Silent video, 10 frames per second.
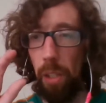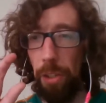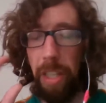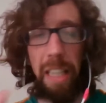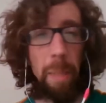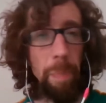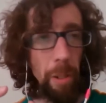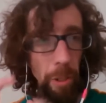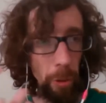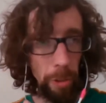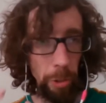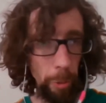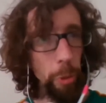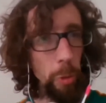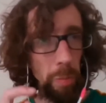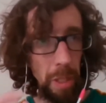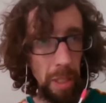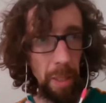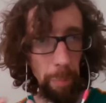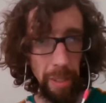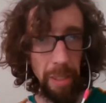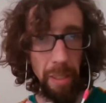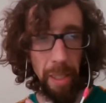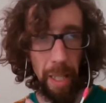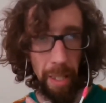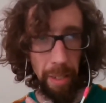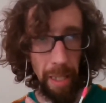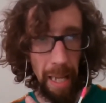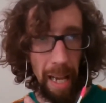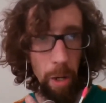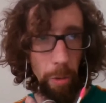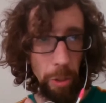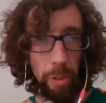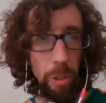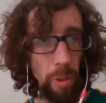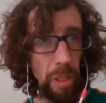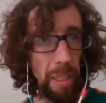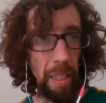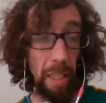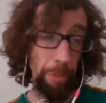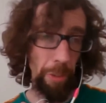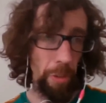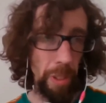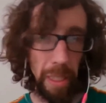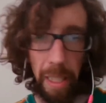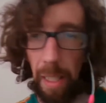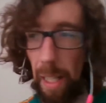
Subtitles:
Think about your social media presence and how you are using it, if you're using it.